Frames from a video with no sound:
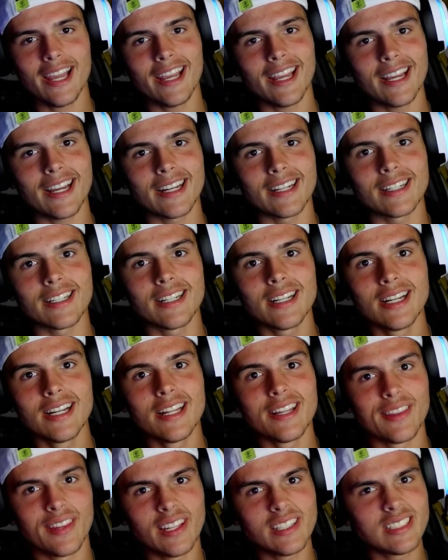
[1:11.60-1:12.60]
and
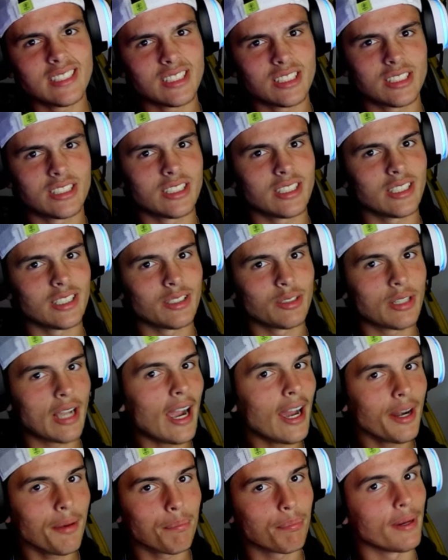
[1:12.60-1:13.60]
this is
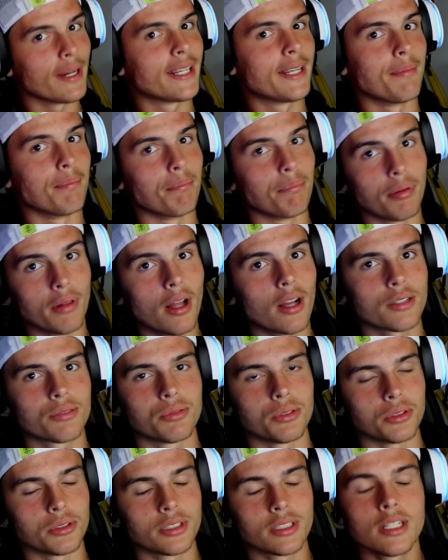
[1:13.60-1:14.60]
kind of breaking
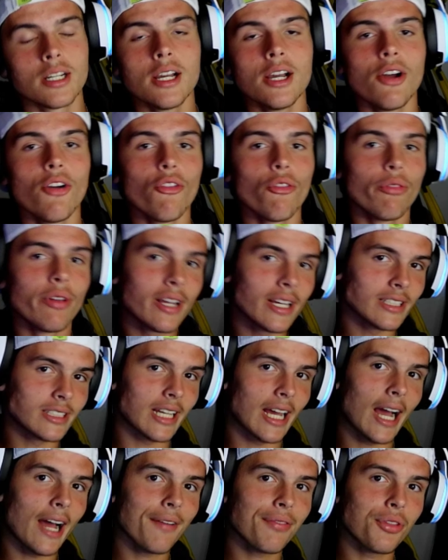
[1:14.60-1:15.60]
Blox Fruits
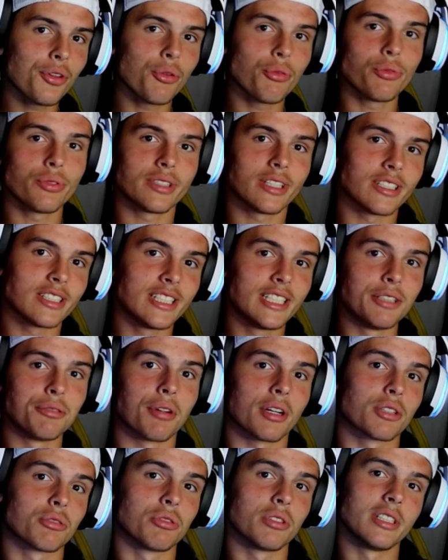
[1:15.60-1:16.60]
because after the
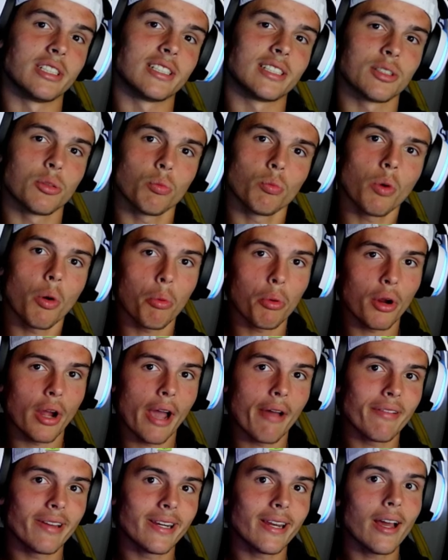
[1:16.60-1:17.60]
T Rex releases, what
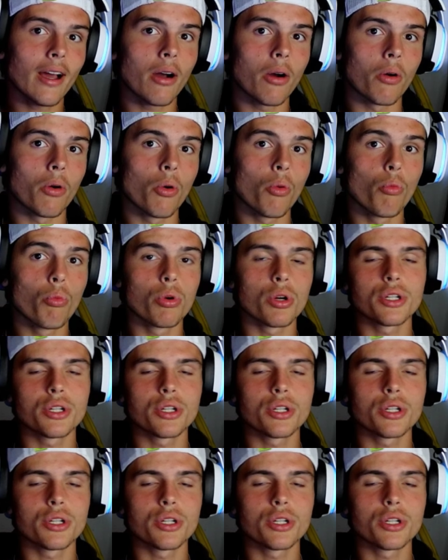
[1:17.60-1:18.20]
we're having now,